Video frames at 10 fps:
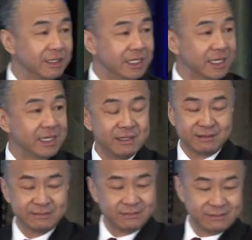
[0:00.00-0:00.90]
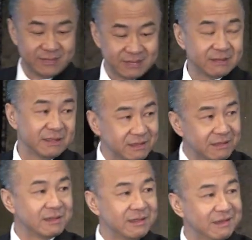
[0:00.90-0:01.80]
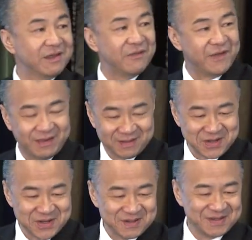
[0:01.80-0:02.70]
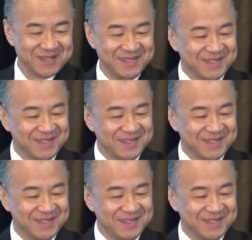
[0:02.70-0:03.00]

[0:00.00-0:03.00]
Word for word: D, you know, failure,